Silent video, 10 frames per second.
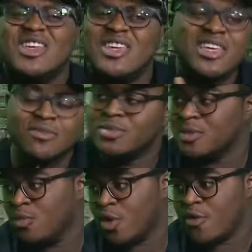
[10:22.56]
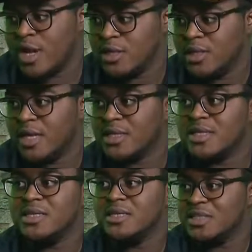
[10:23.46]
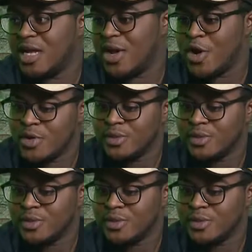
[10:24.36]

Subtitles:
give him some more credit. Like, he just got hurt.